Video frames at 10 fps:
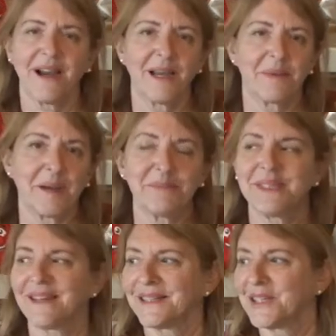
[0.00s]
I, am
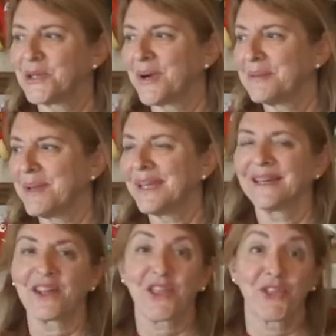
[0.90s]
telling you, I may
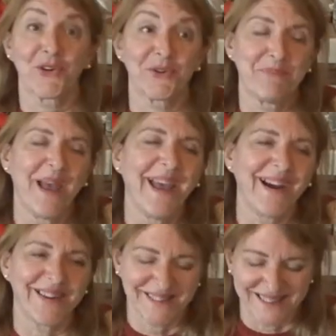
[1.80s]
get a third
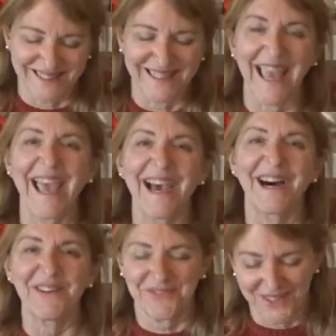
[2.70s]
pair just to
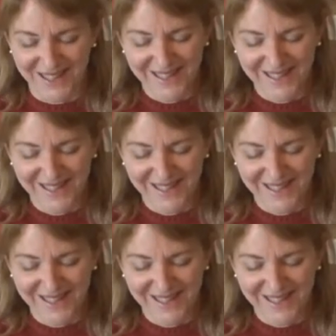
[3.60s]
have.